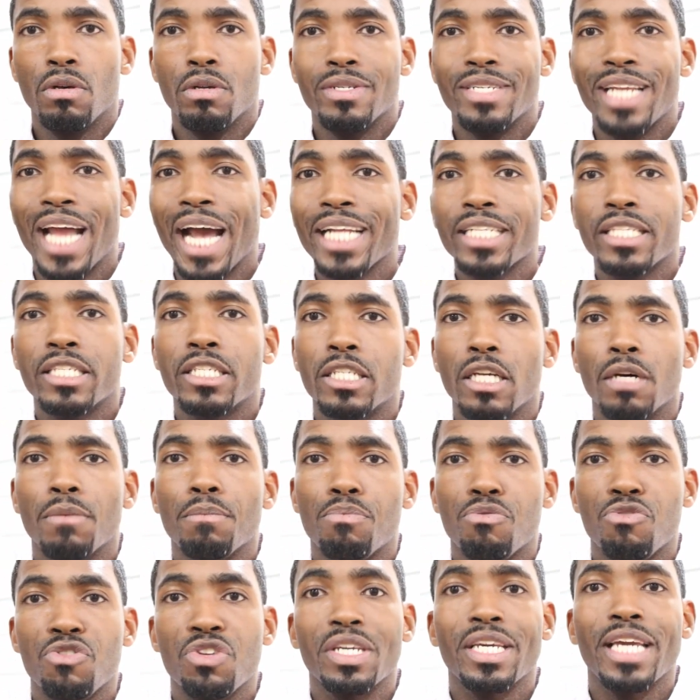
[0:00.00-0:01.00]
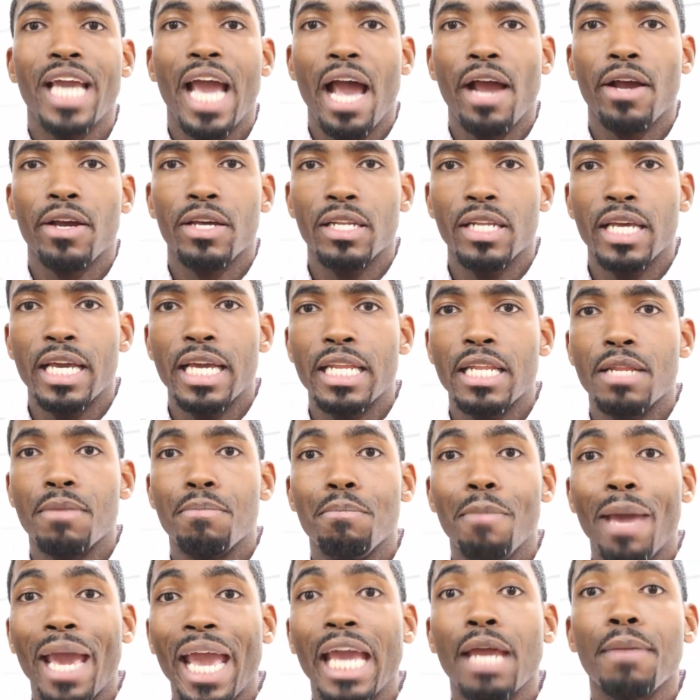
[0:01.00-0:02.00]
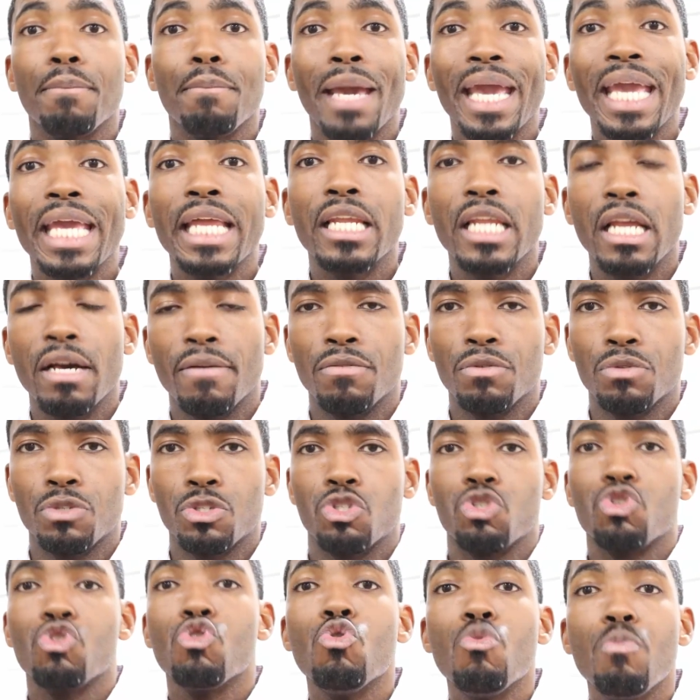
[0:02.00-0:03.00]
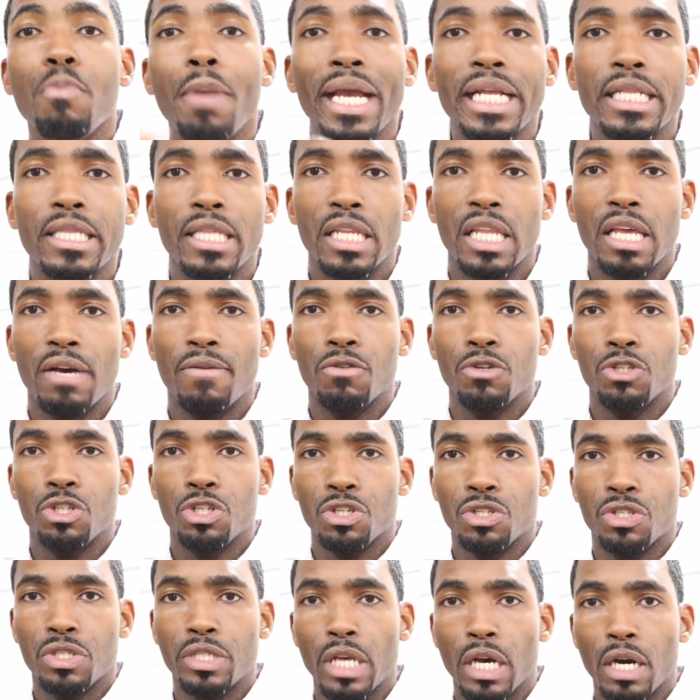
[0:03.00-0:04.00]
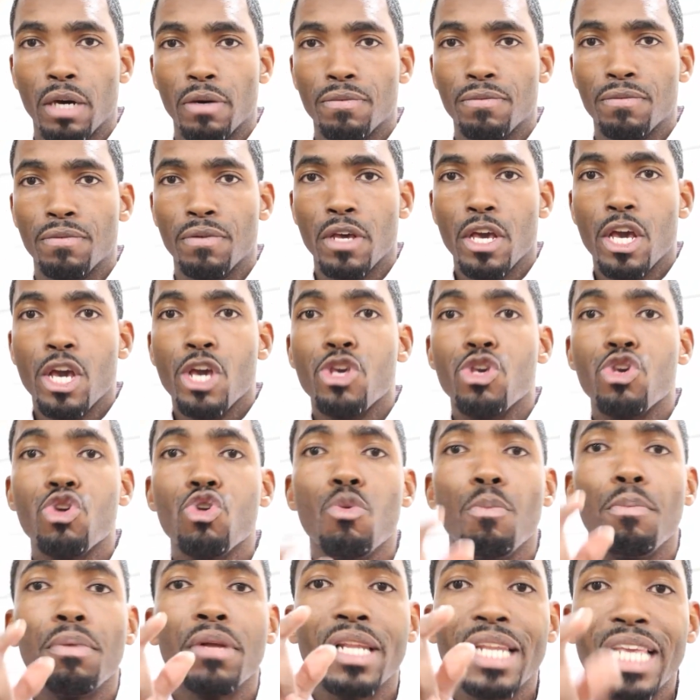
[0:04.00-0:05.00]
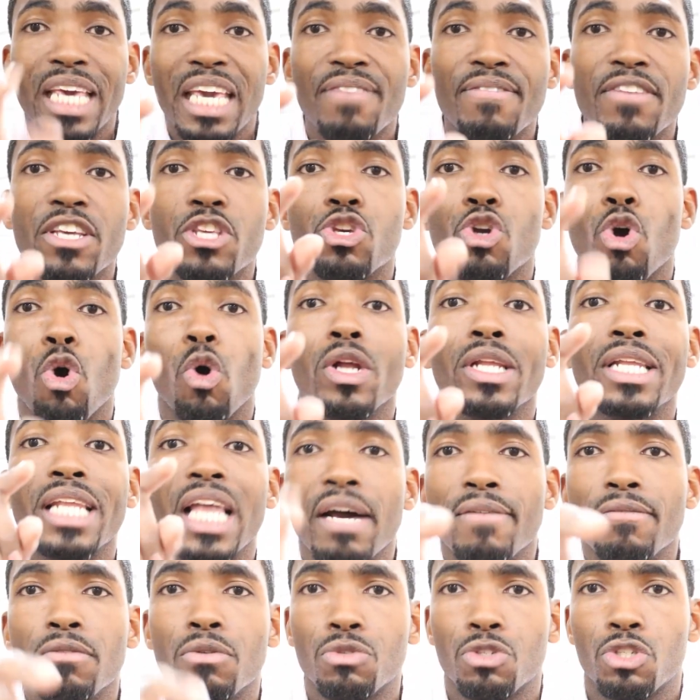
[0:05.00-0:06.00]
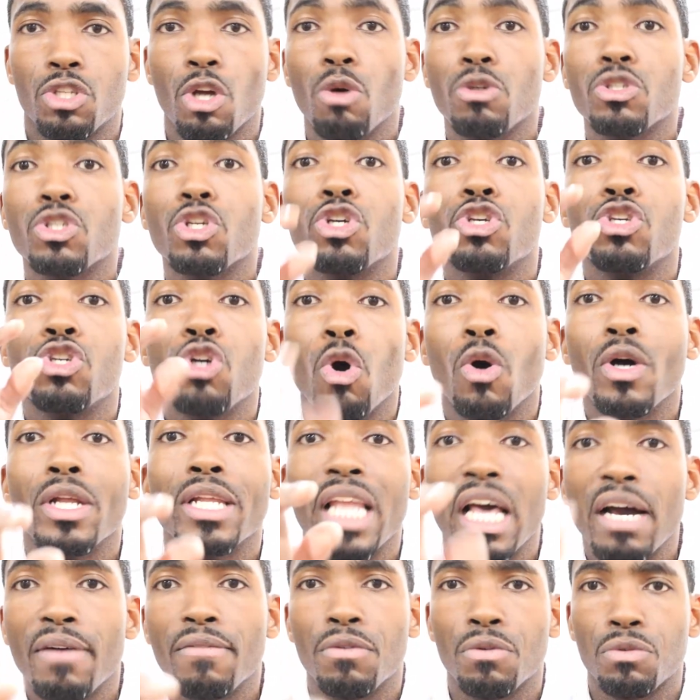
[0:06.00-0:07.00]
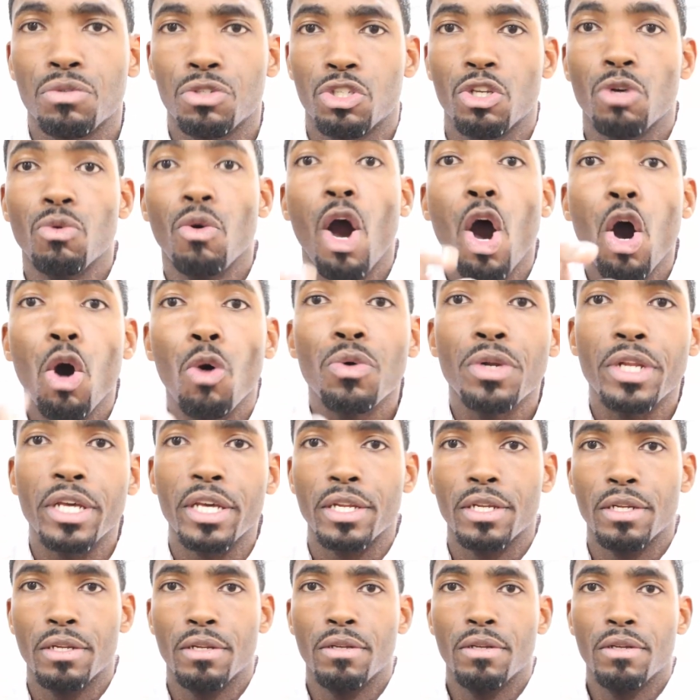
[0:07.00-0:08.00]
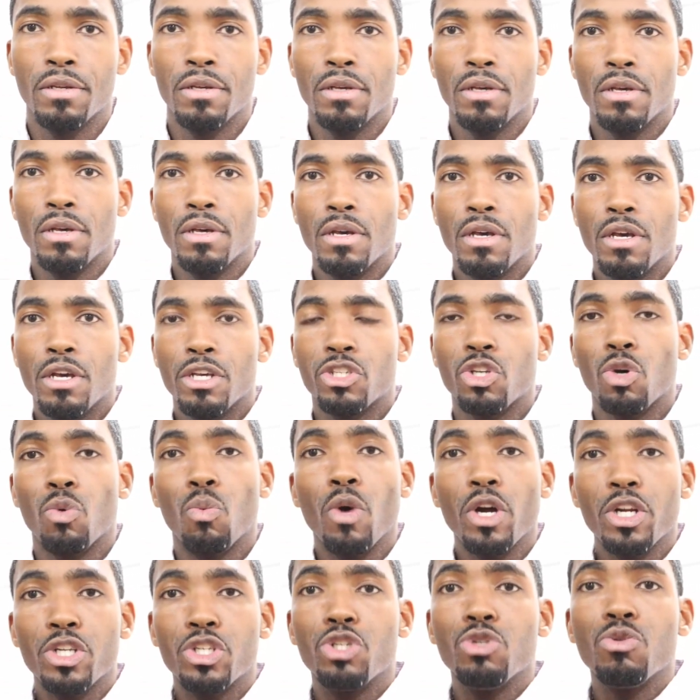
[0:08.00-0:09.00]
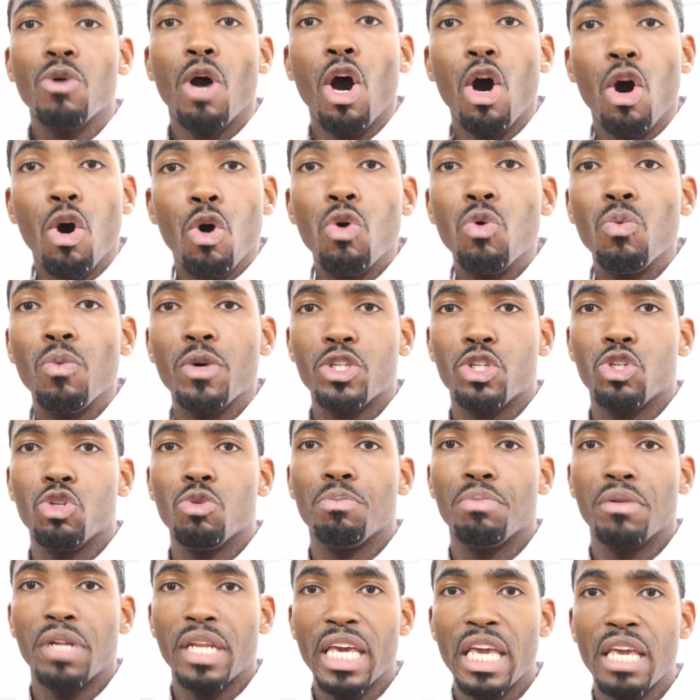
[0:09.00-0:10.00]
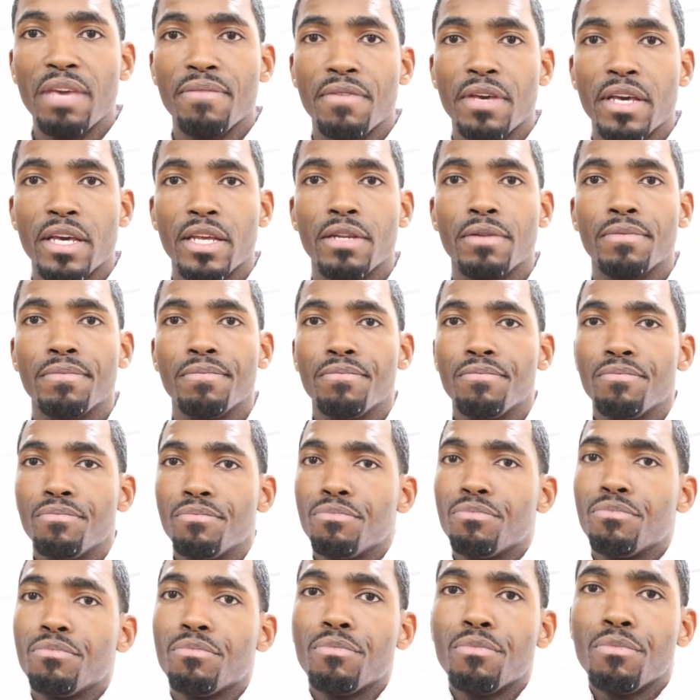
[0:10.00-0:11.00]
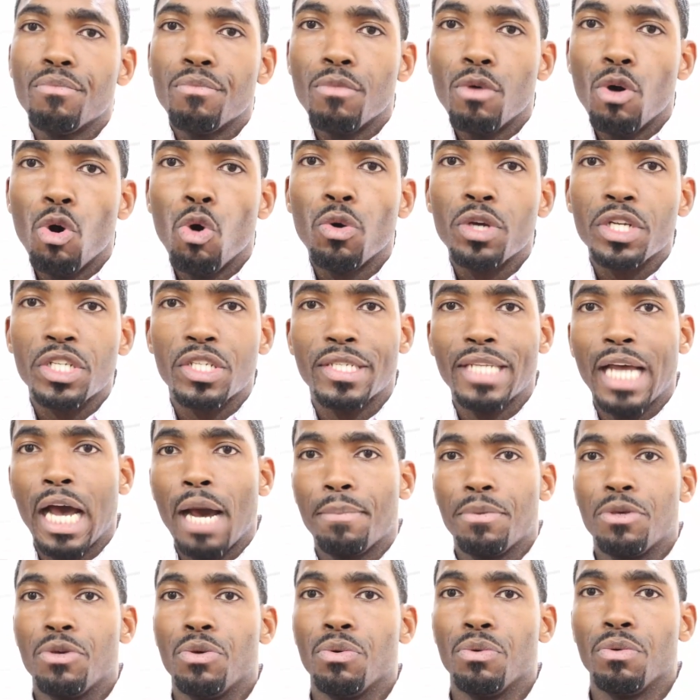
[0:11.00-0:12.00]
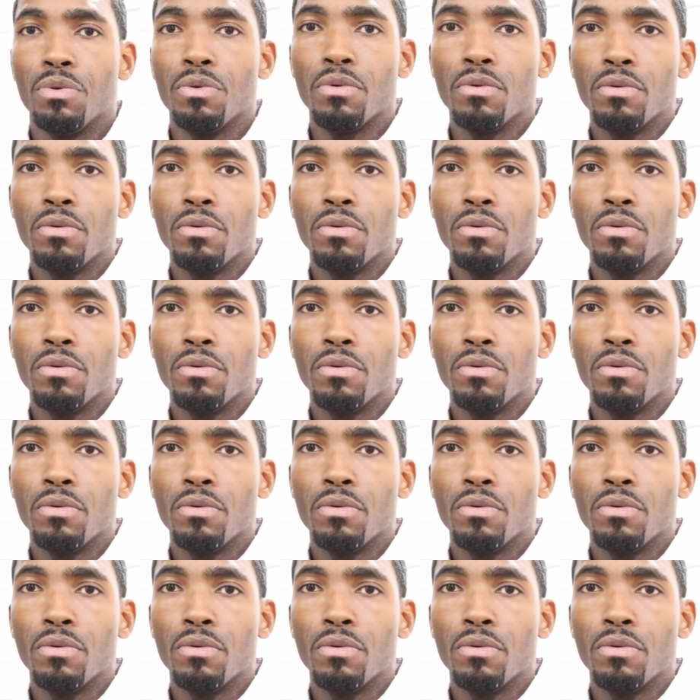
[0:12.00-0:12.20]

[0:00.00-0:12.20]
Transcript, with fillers: Not some pre-calculated man-made levels. You make the levels yourself. You believe in your levels. Those are your levels. So own it. So once you own what you believe in, who can stop you?